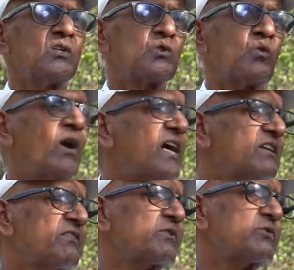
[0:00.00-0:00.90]
So,
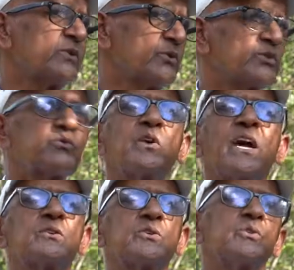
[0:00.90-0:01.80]
whatever we use, we
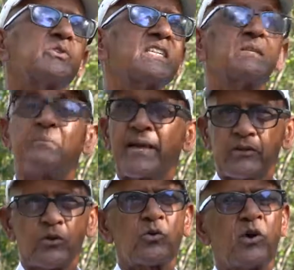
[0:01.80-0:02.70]
have to use in
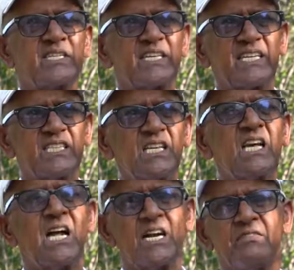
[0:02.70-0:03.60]
micro quantities
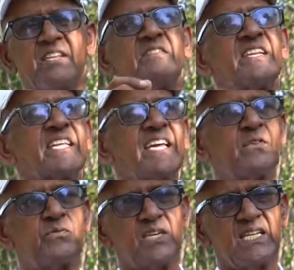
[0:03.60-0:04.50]
and very
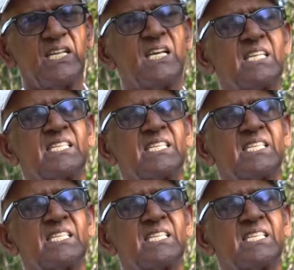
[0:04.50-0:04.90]
carefully,